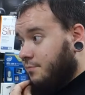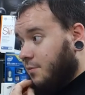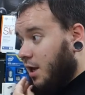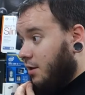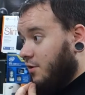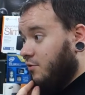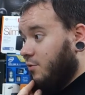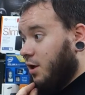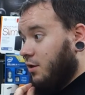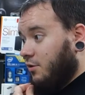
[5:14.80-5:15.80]
Yeah, it's
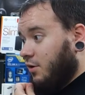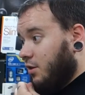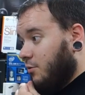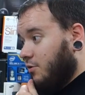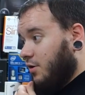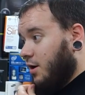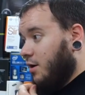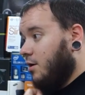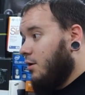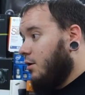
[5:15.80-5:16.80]
ridiculous. Like there was
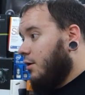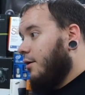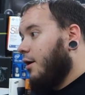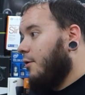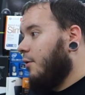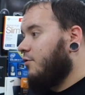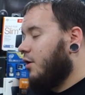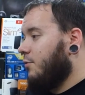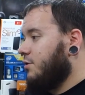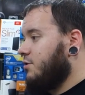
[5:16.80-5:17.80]
what was the
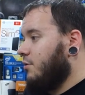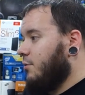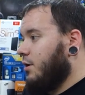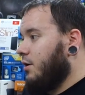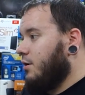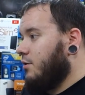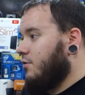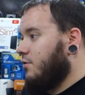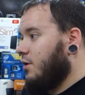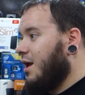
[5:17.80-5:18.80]
other one too? It
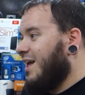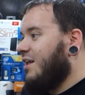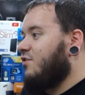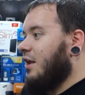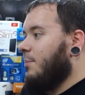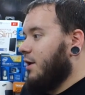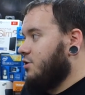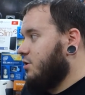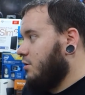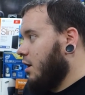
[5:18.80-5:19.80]
was
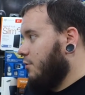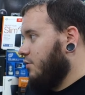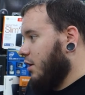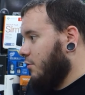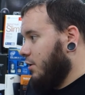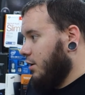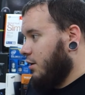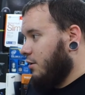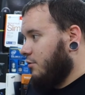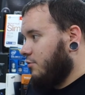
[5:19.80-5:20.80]
Cinebench. That was the other one.
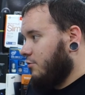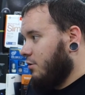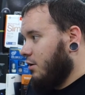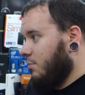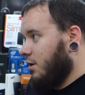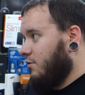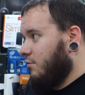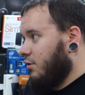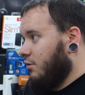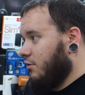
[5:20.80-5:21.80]
I'll scroll down a bit and see if
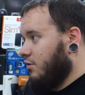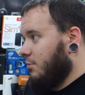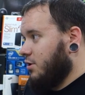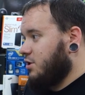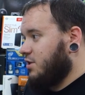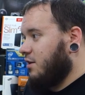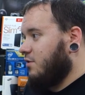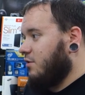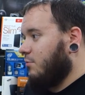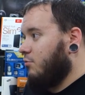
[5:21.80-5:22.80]
we can go to the Cinebench, because
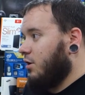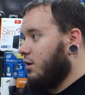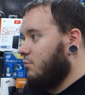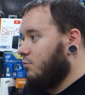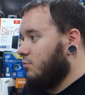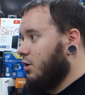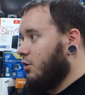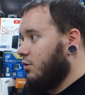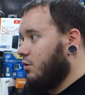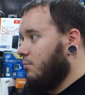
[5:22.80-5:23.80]
that's a pretty
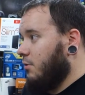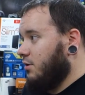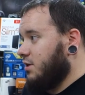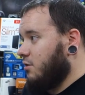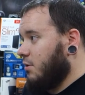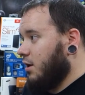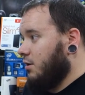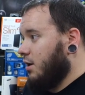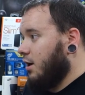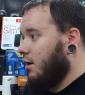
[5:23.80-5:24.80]
good
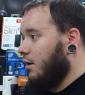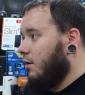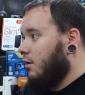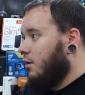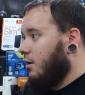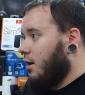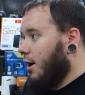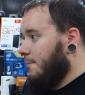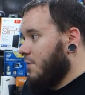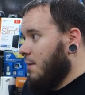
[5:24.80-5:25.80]
multi-threaded
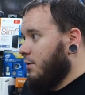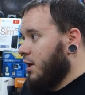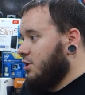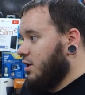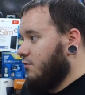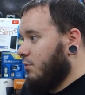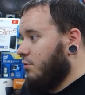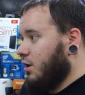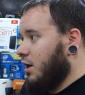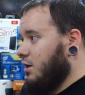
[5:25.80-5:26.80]
application. Gives you a
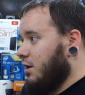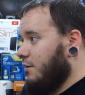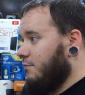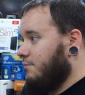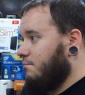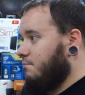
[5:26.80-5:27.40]
pretty good idea of